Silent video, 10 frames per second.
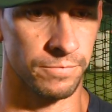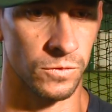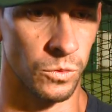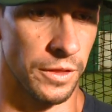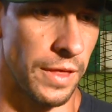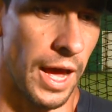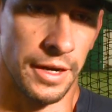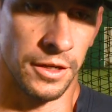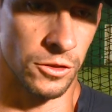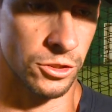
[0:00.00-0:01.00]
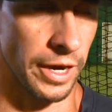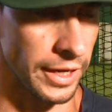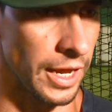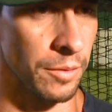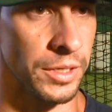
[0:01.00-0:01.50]
with that. You know,
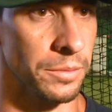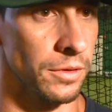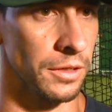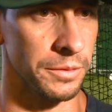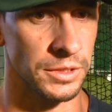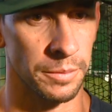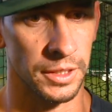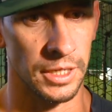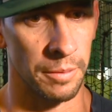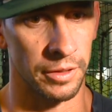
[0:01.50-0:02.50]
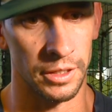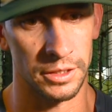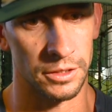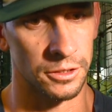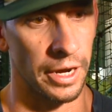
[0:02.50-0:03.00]
striking out people, he was up at the top of the
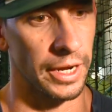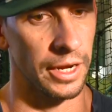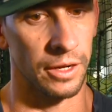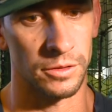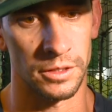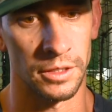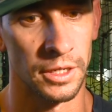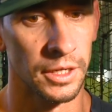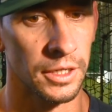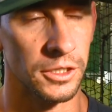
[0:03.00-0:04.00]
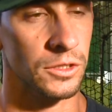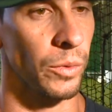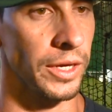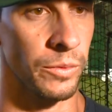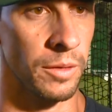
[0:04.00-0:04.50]
list in strikeouts, and just the
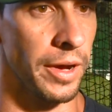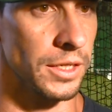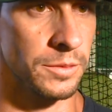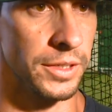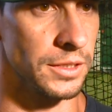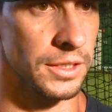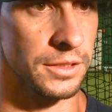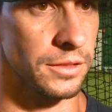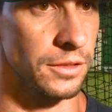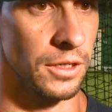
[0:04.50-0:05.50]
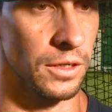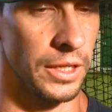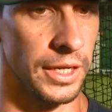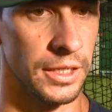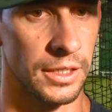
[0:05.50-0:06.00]
way he went about his business. You know,
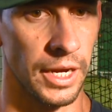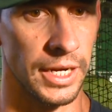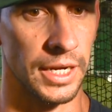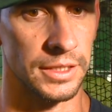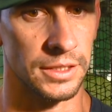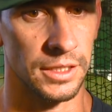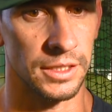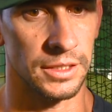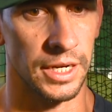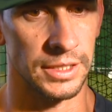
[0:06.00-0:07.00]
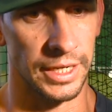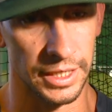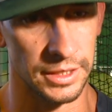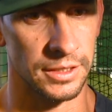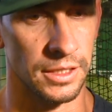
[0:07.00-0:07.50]
like, I get to see these
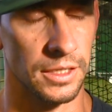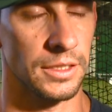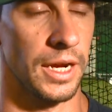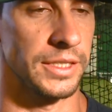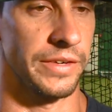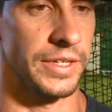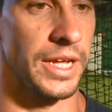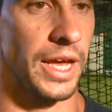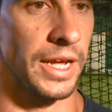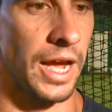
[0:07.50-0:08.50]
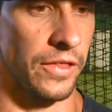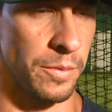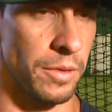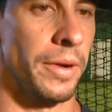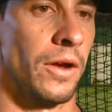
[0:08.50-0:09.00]
guys every day and how they
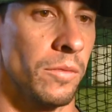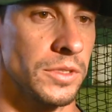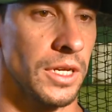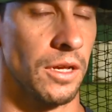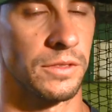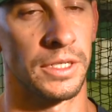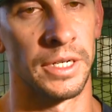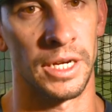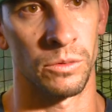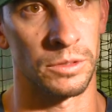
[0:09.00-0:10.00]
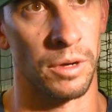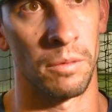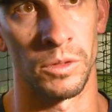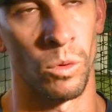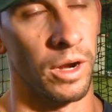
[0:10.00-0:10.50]
prepare themselves. And Nick was
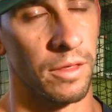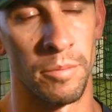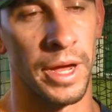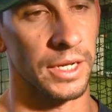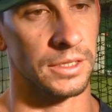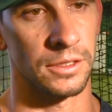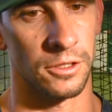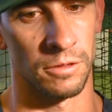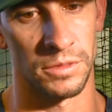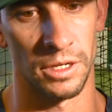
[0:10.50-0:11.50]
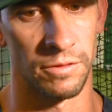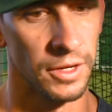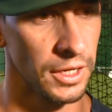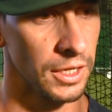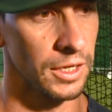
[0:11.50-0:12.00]
probably one of the best in terms of
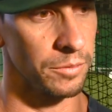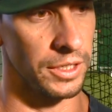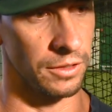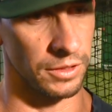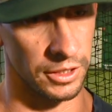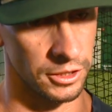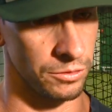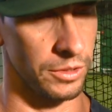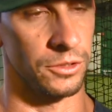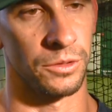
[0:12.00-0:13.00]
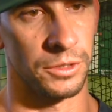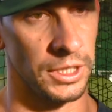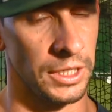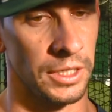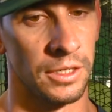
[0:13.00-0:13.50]
being religious with his
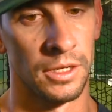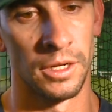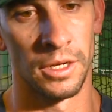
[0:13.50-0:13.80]
routine,